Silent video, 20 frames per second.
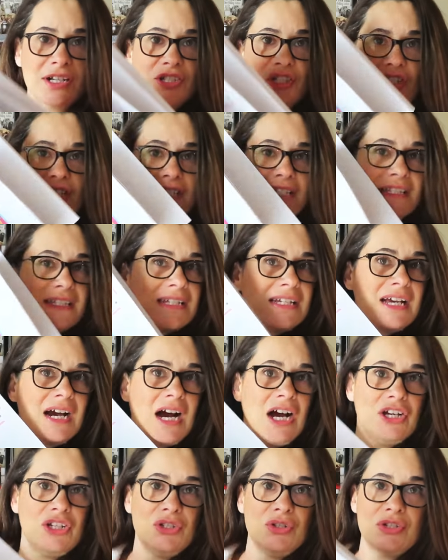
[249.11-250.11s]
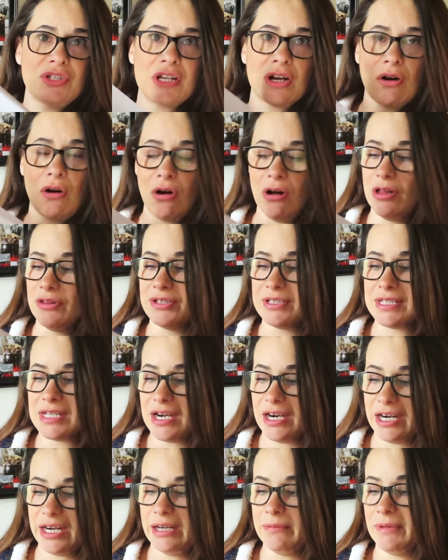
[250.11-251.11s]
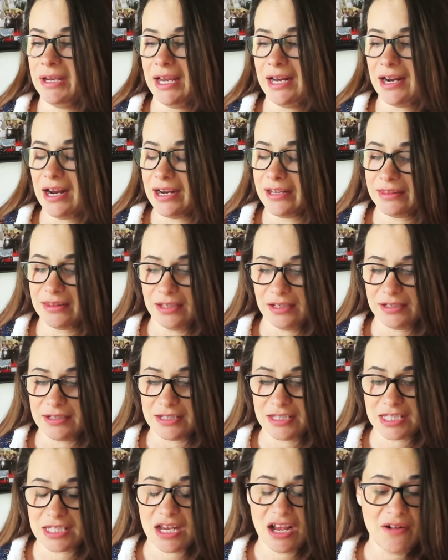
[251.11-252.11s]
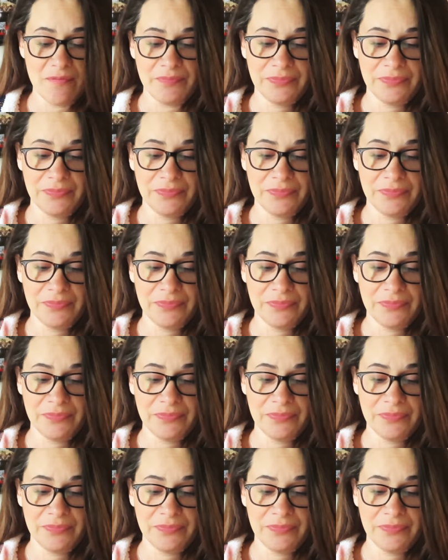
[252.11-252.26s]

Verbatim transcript: As you can see, I use it all the time, and I think it's